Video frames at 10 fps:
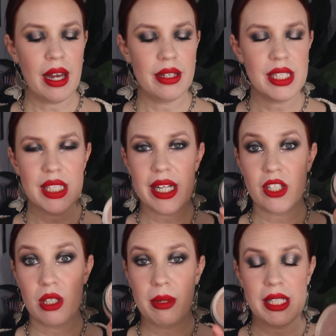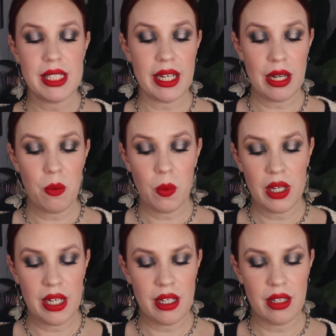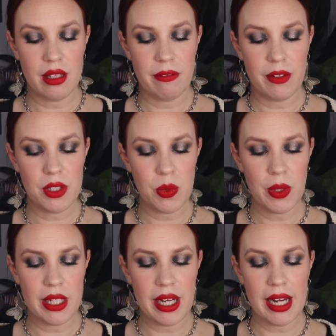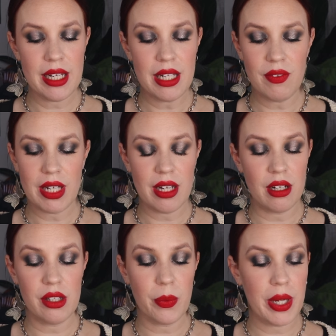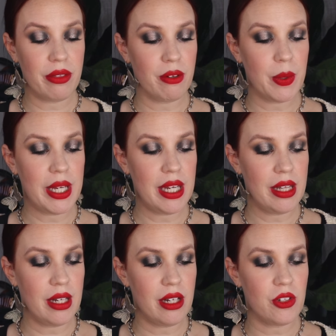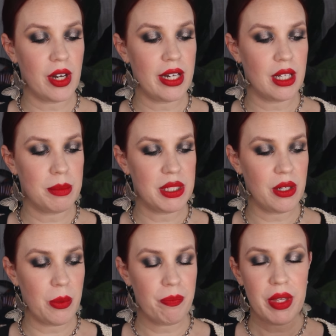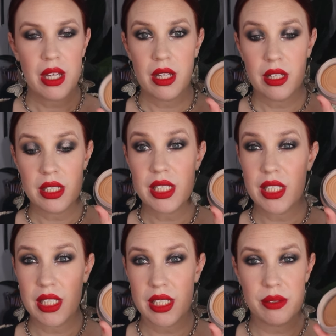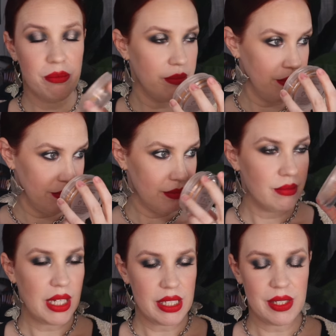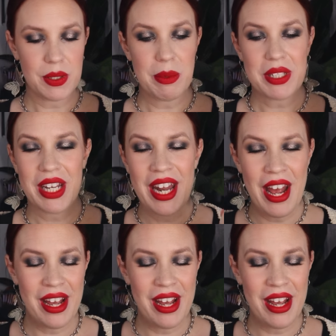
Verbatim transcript: This is actually my second one. The first one, I didn't even get all the way through it and then it dried up. So this is this, yeah, still smells good.